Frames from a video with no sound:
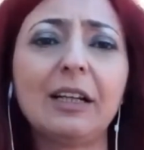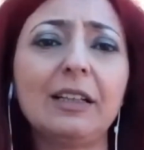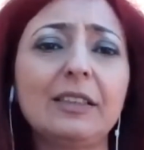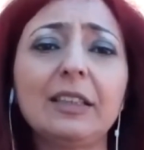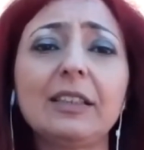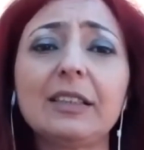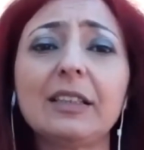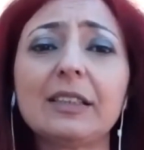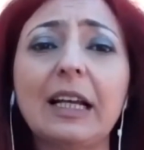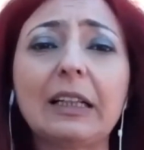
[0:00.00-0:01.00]

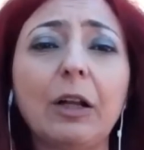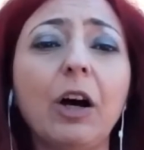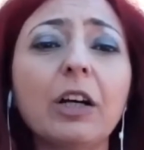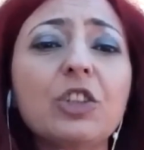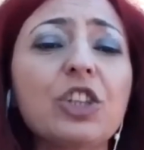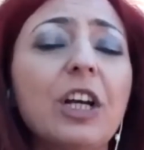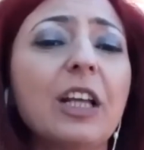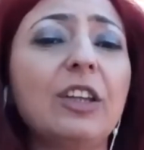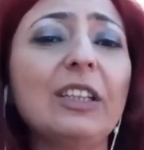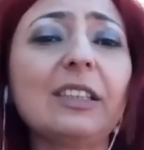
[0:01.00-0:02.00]
citizens at large.
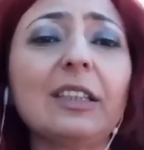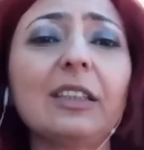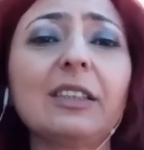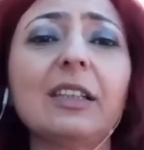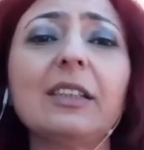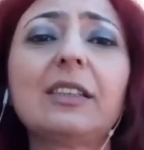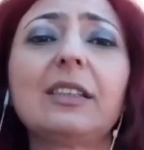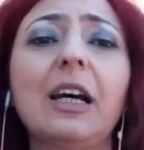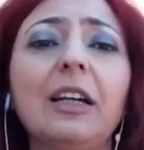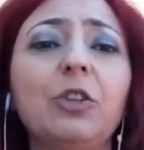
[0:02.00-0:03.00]
These citizens'
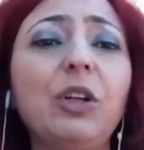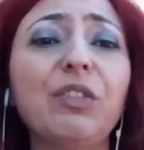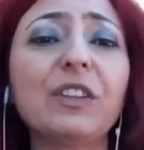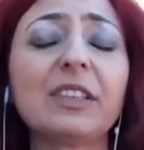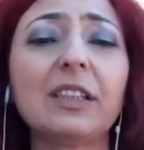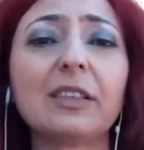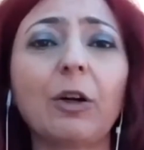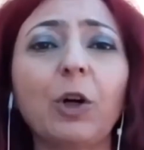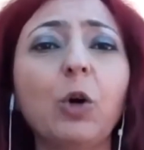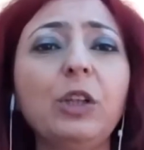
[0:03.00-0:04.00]
grievances
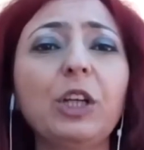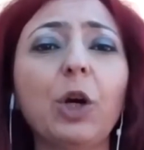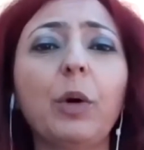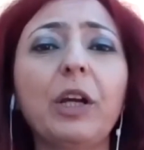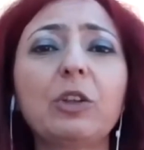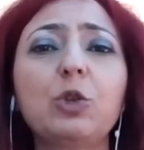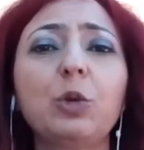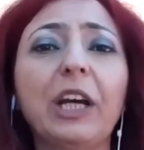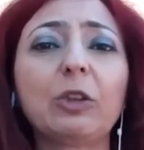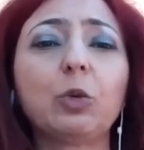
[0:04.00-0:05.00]
are only going to
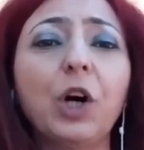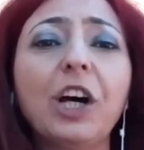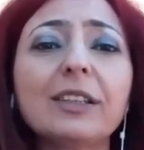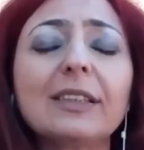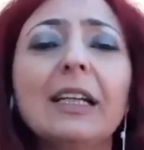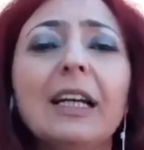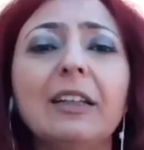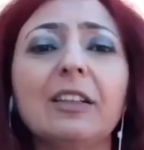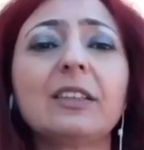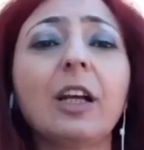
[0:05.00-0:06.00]
get worse.
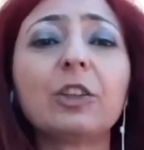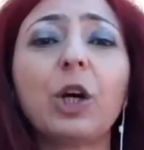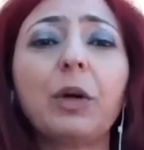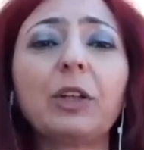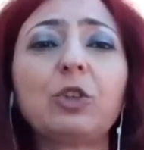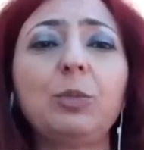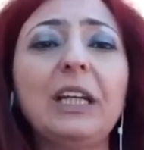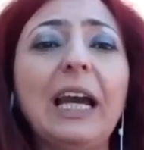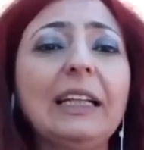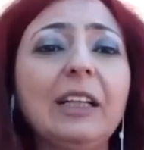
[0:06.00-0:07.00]
There's not going to
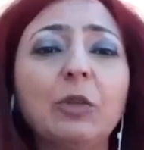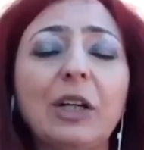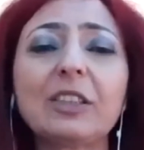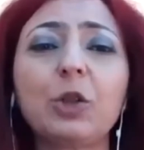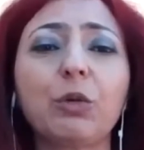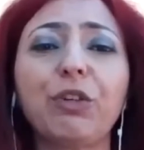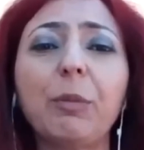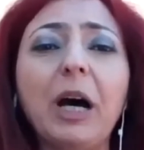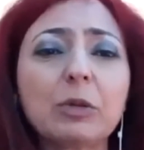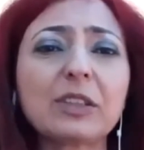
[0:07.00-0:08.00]
be any rescue from
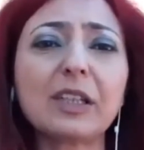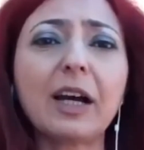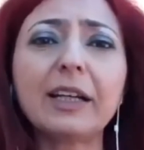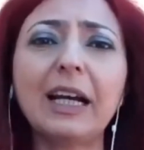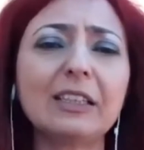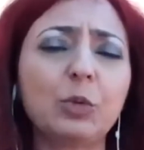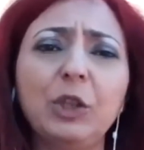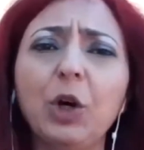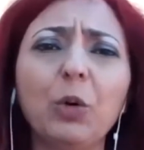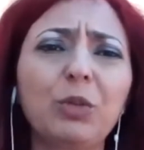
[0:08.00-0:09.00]
outside. As we
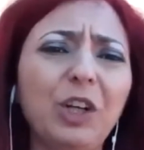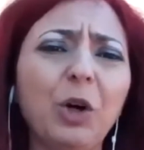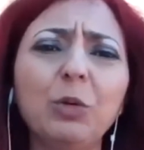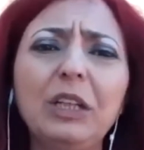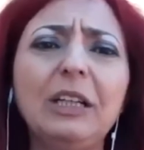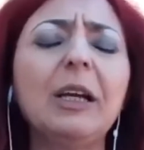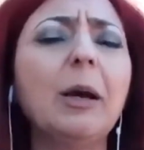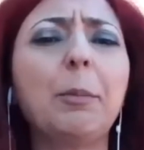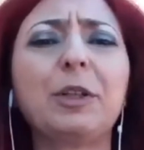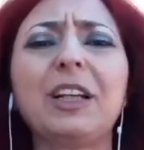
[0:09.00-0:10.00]
know, the only
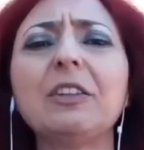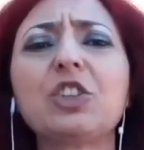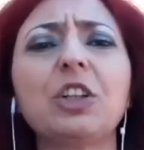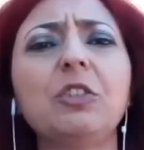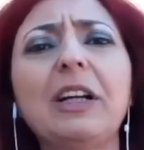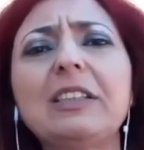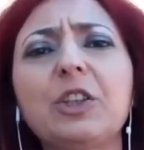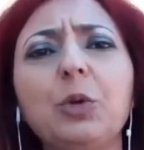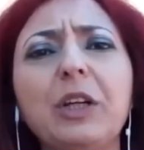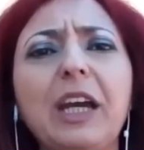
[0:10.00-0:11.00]
potential
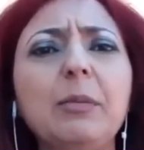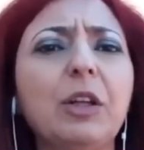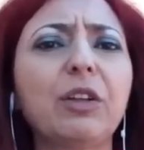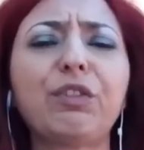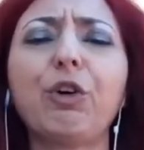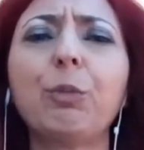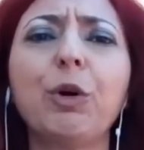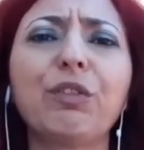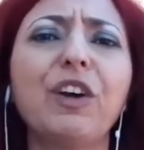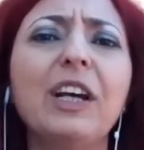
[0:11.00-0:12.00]
rescue came in the form
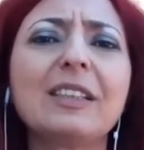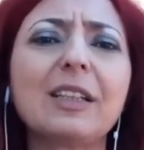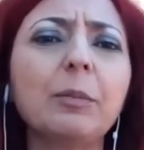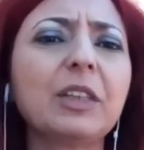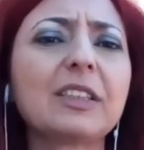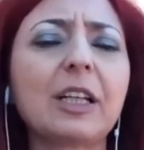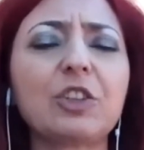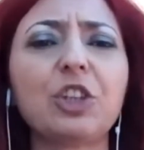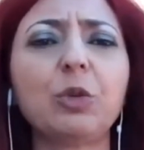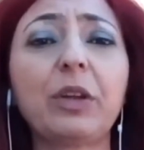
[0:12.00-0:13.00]
of some
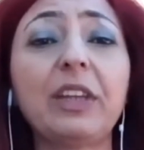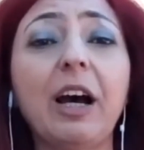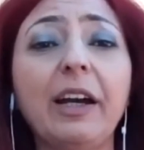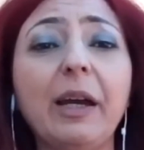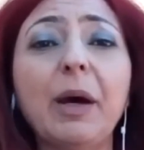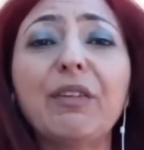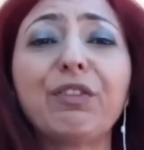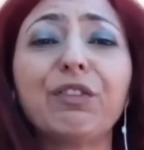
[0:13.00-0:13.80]
discussion with the IMF.